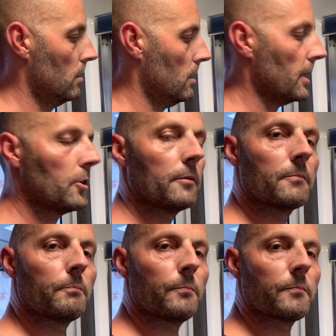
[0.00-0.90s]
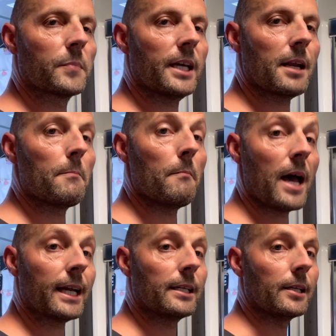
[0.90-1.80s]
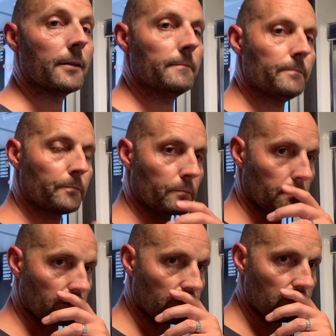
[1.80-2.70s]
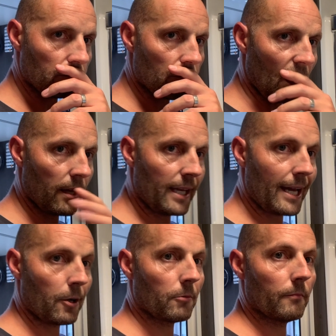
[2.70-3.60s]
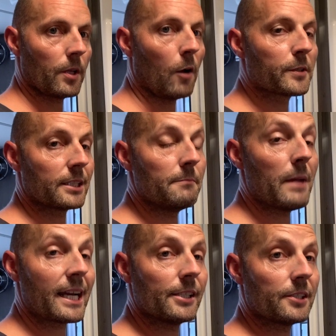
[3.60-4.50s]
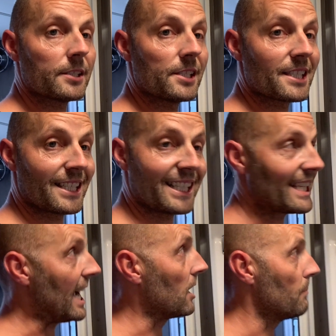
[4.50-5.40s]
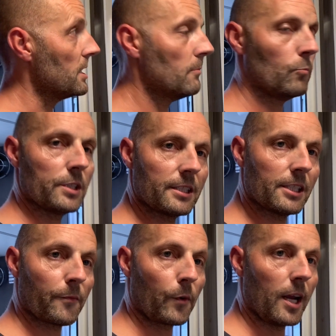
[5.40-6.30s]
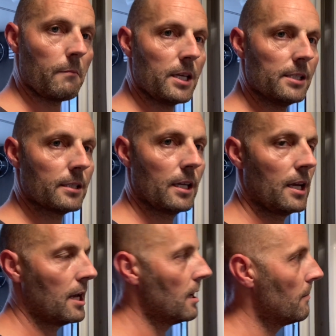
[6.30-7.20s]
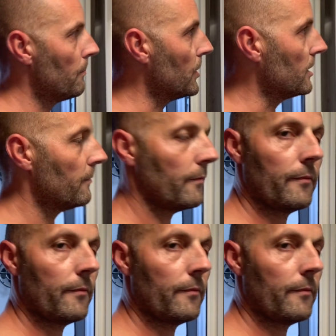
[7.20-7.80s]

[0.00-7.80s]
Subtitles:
I could get a magnet. Now obviously magnet doesn't stick to aluminium, which this frame is, but if